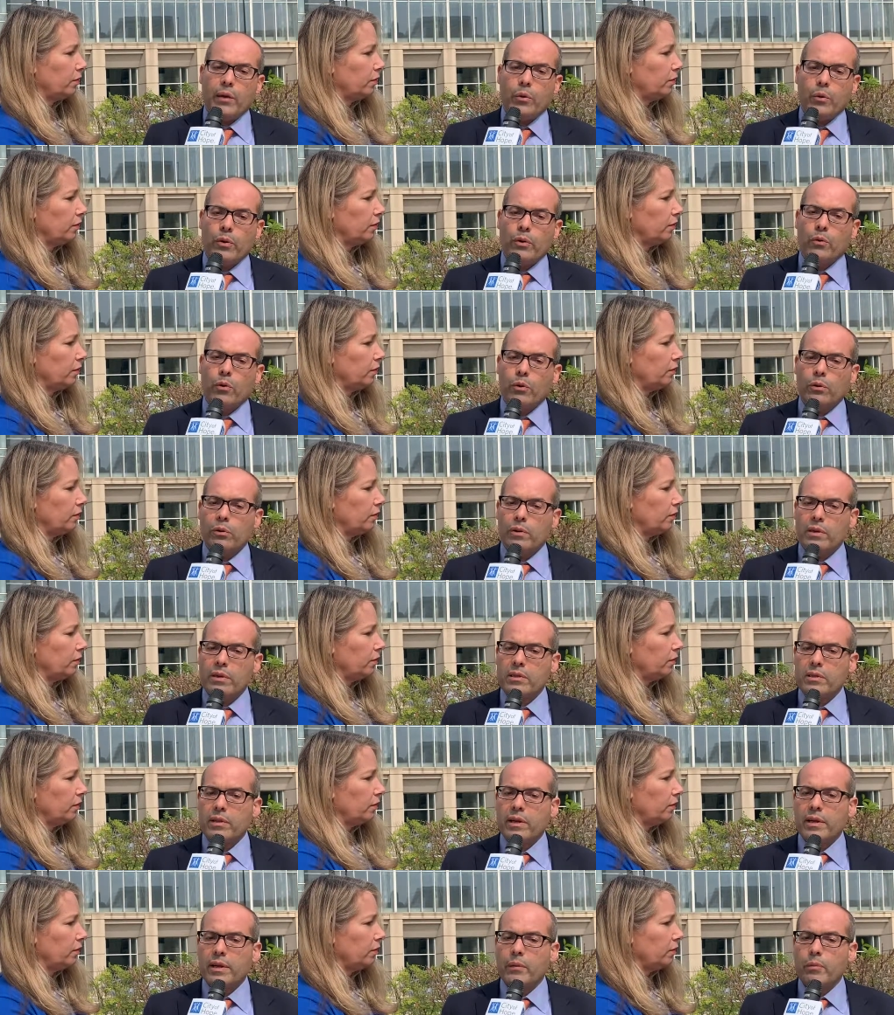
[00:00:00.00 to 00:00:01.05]
Speaker 1: who enrolled in the
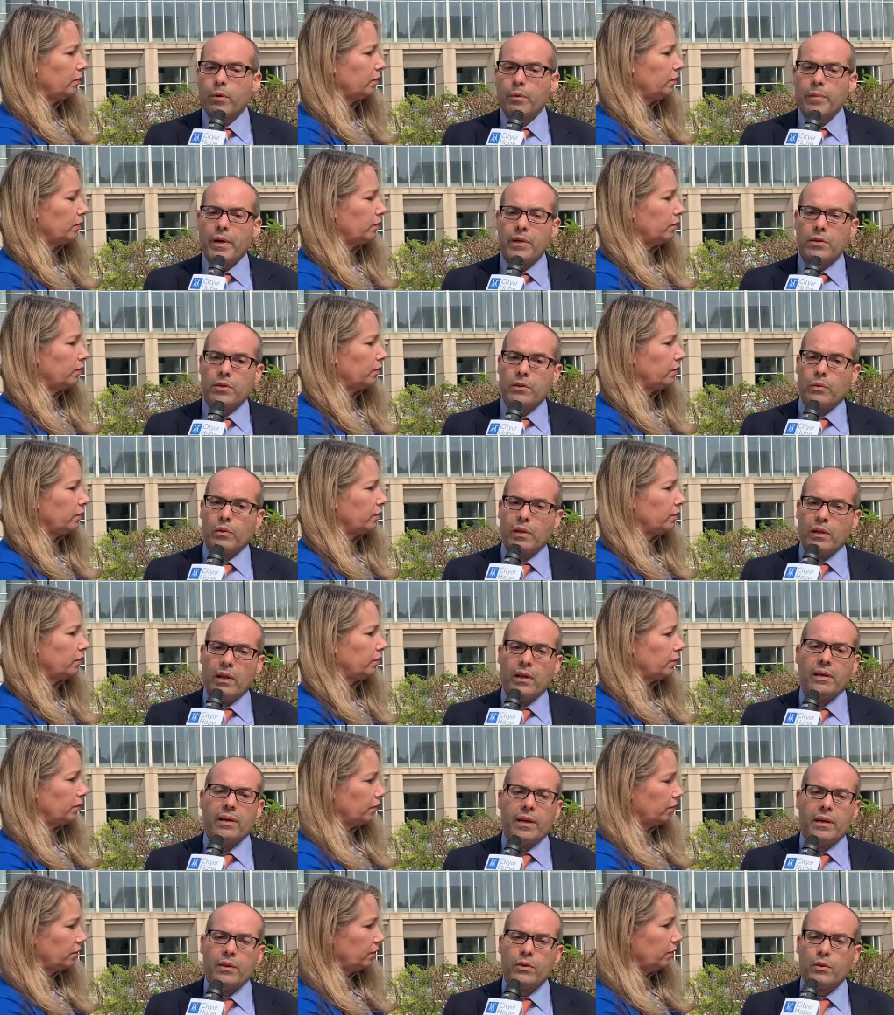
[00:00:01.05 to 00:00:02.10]
study were patients with
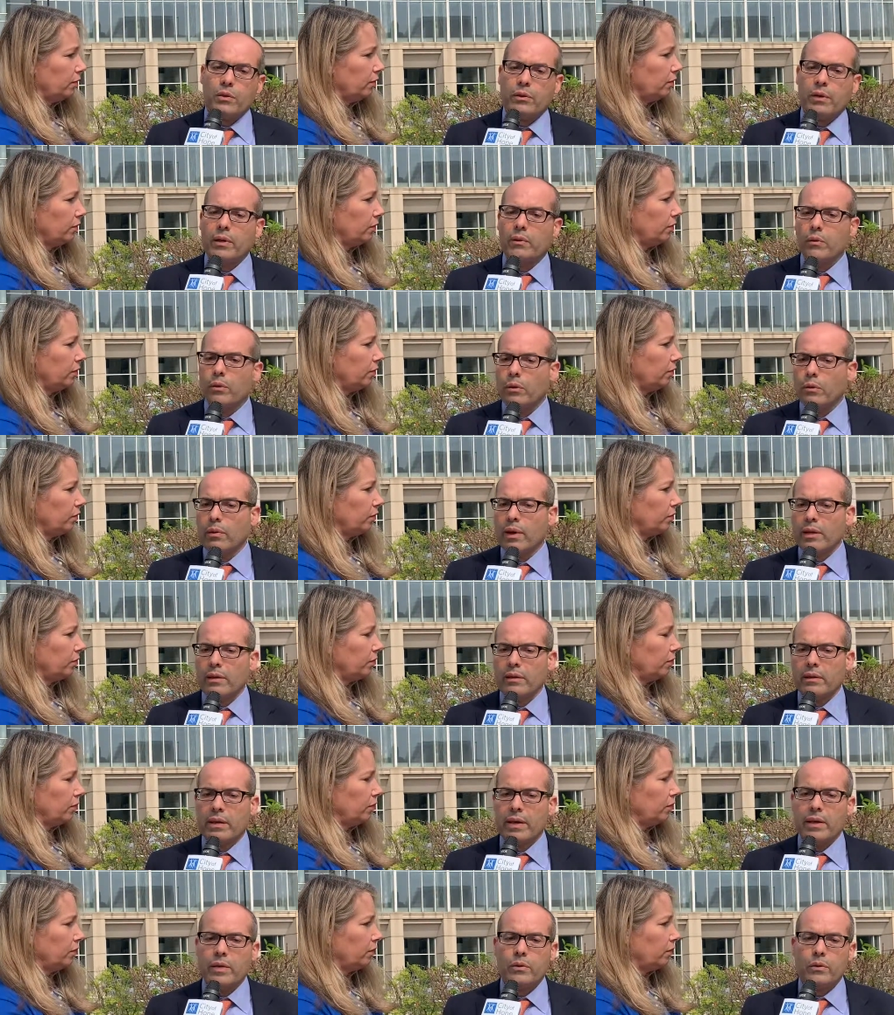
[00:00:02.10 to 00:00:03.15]
lung cancer and
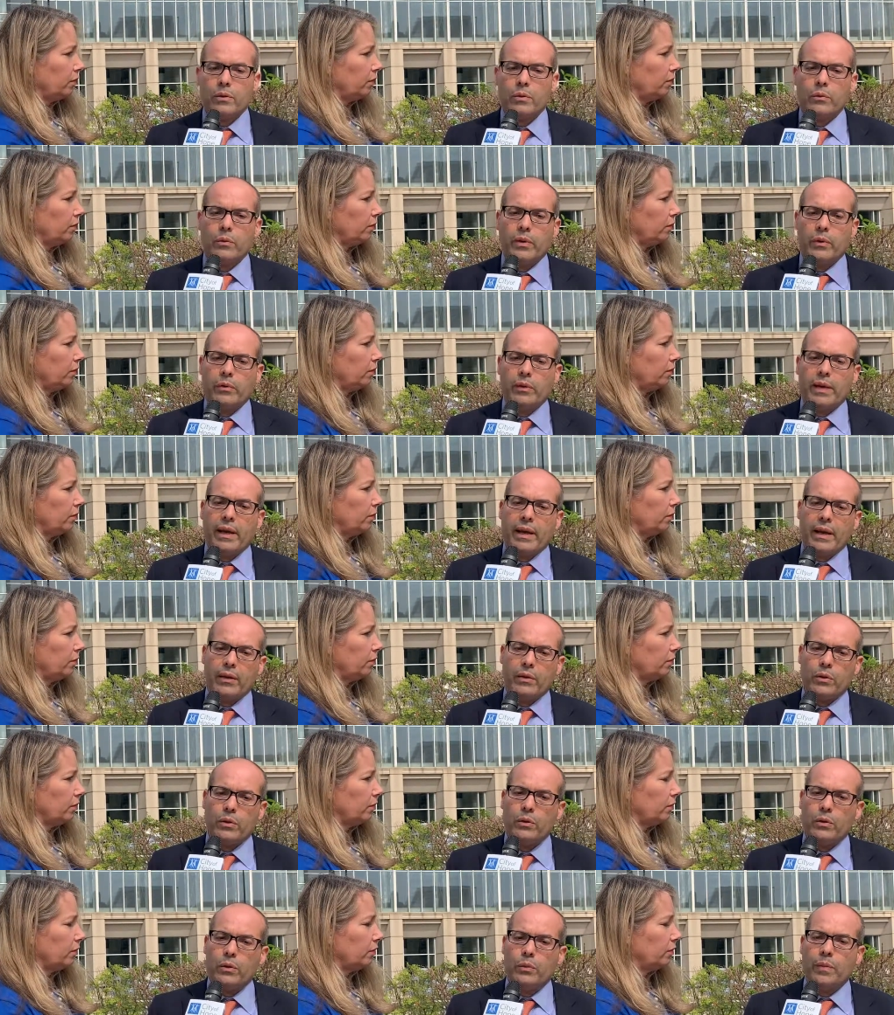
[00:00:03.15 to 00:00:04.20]
colorectal cancer. We only had
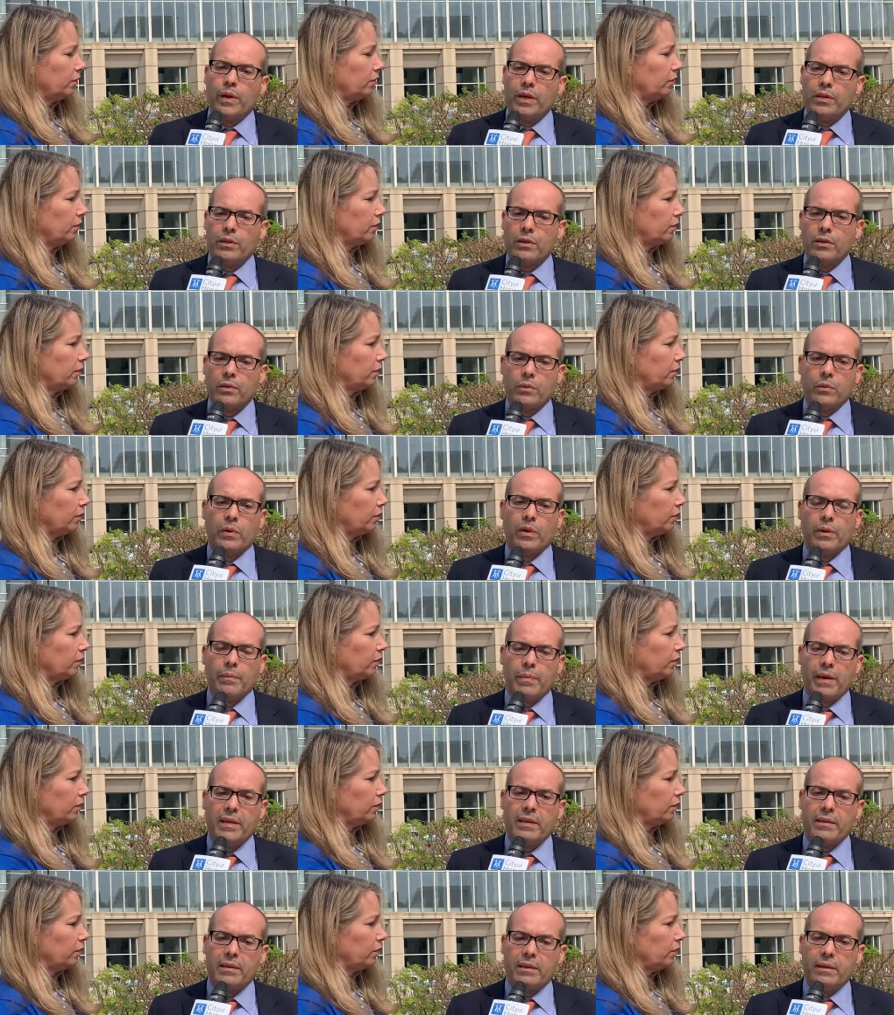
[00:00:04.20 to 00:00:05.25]
two patients with
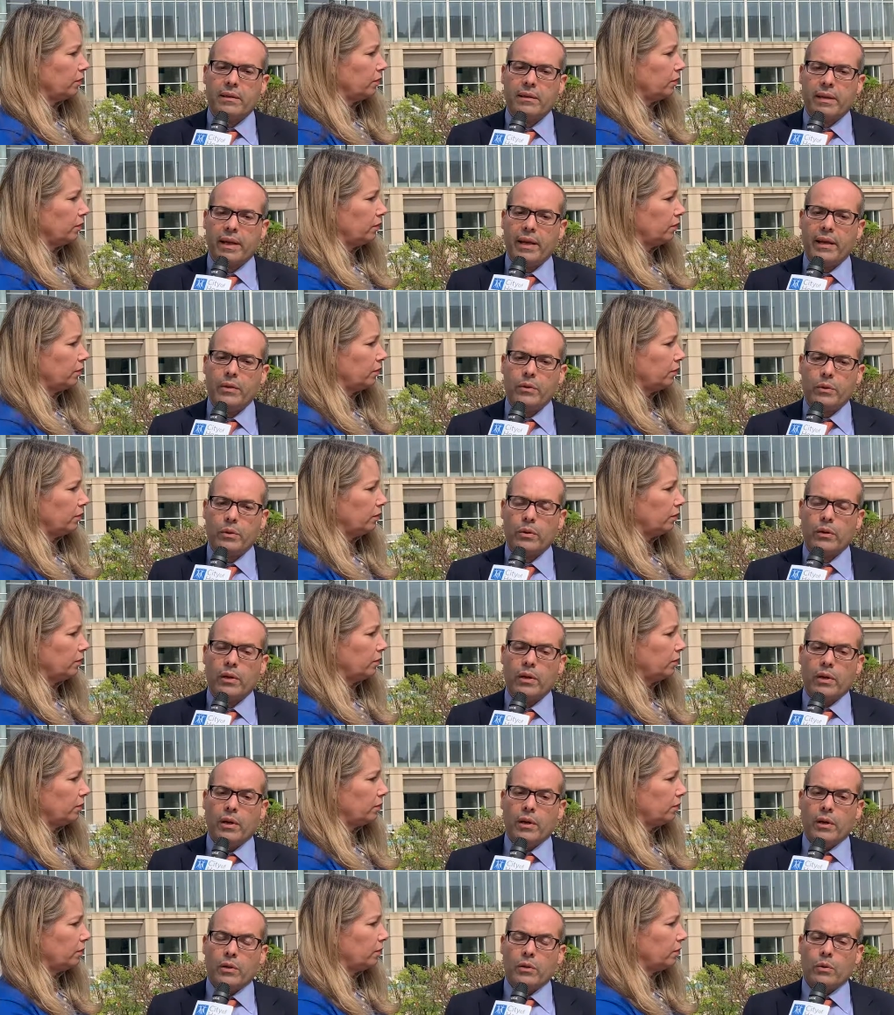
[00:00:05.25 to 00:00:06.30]
appendiceal cancer.
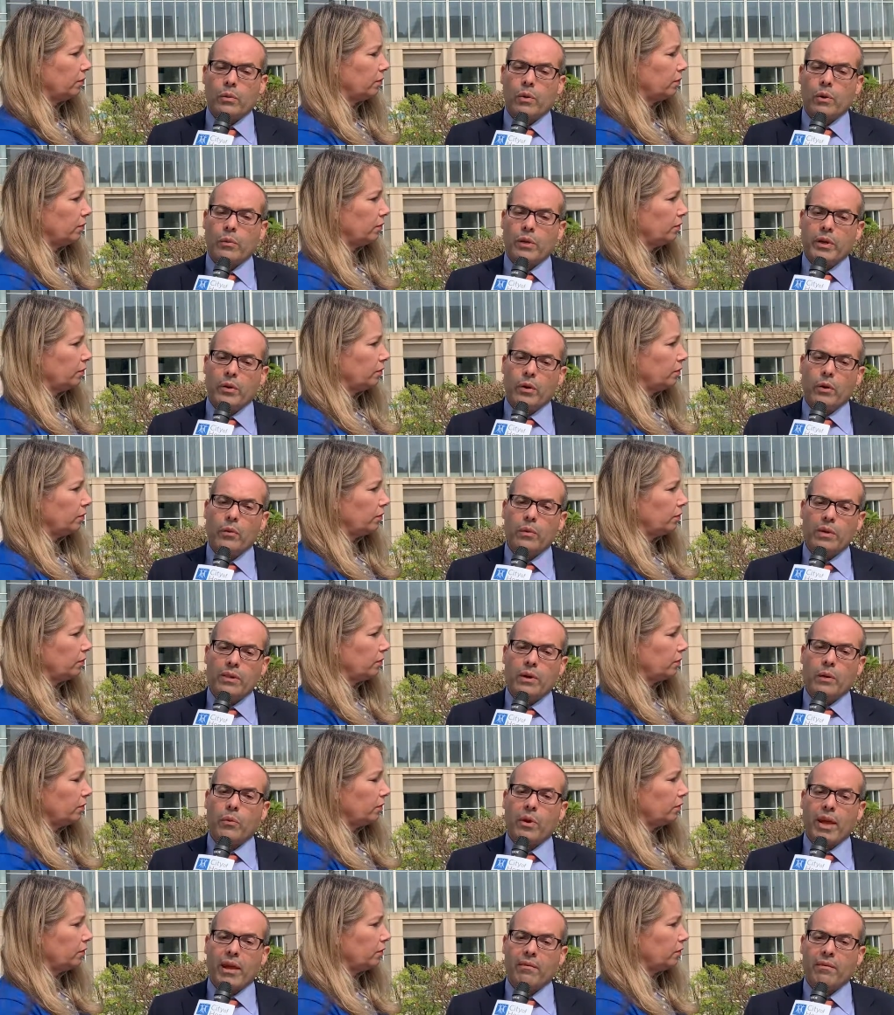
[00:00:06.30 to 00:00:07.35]
So what we know is
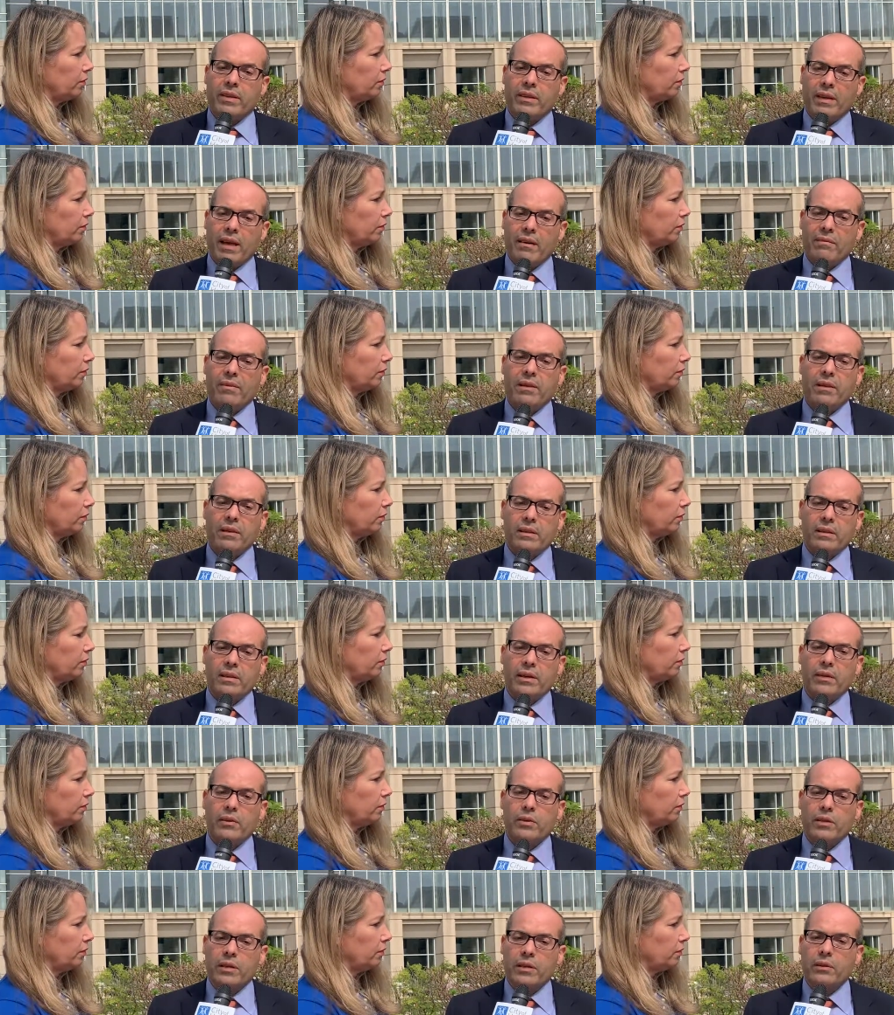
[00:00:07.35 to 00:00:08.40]
that we have a definite
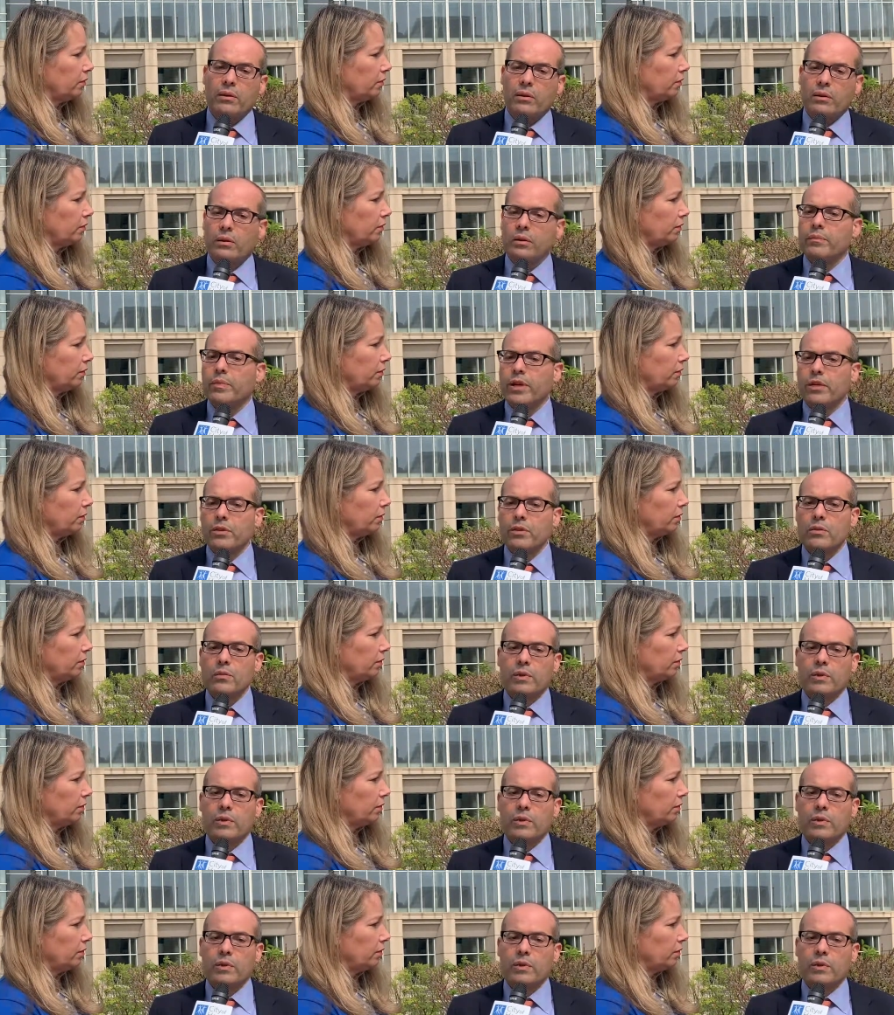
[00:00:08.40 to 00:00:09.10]
clear signal in patients